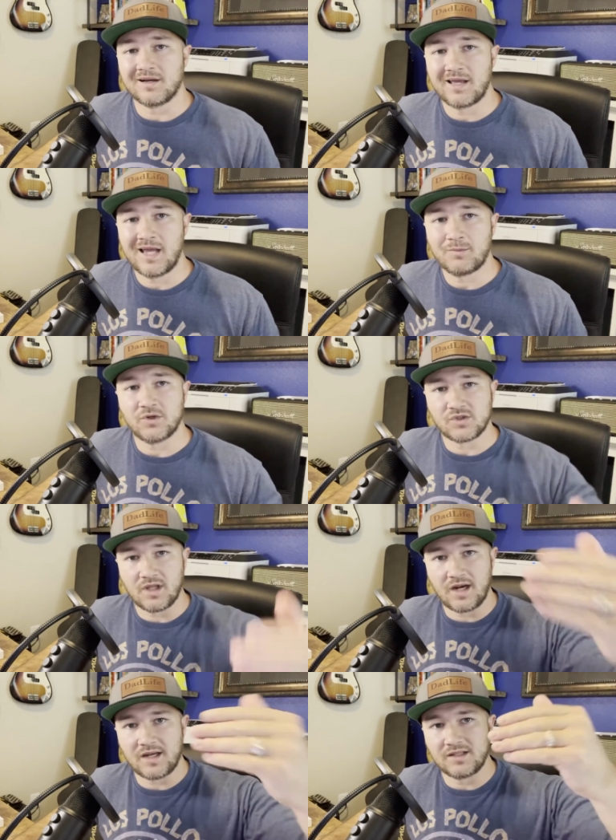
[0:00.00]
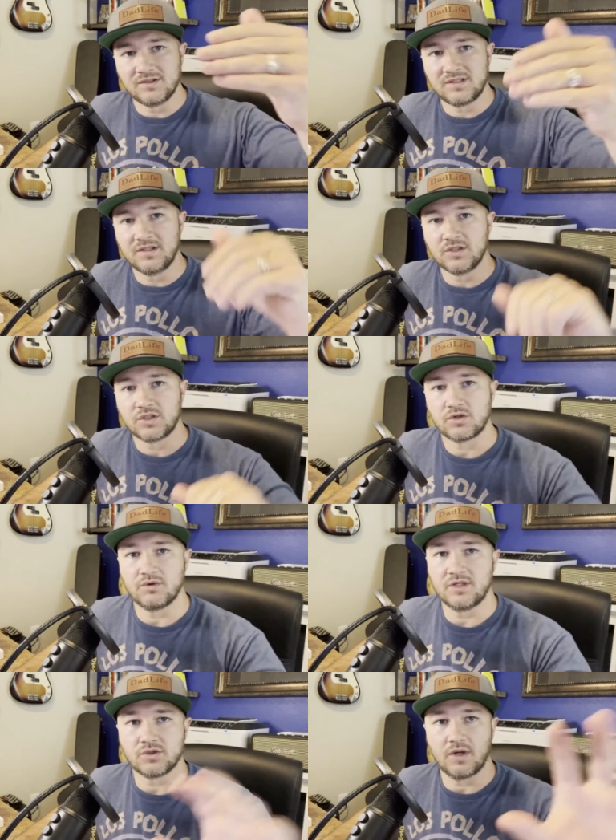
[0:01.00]
camera so that I can see the
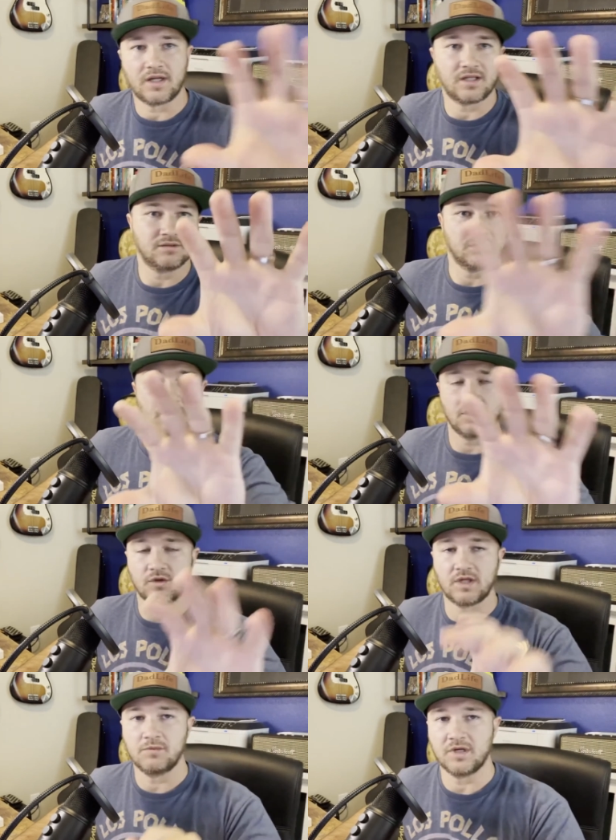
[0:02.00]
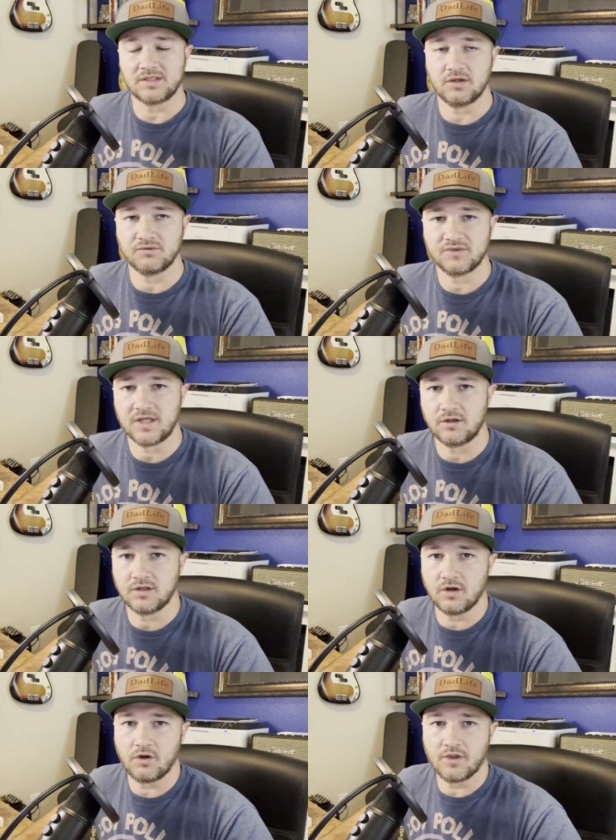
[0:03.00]
screen, so I can, you know, keep myself centered
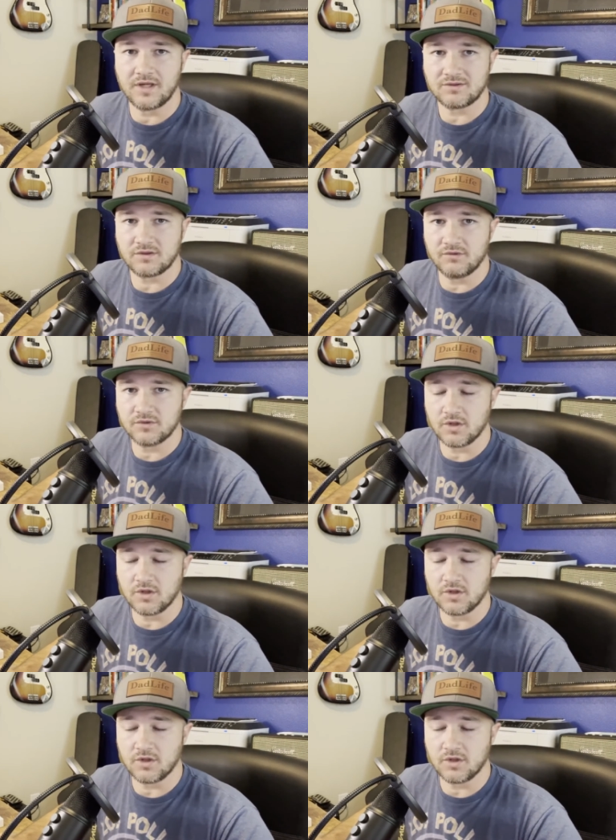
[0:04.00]
and all that stuff.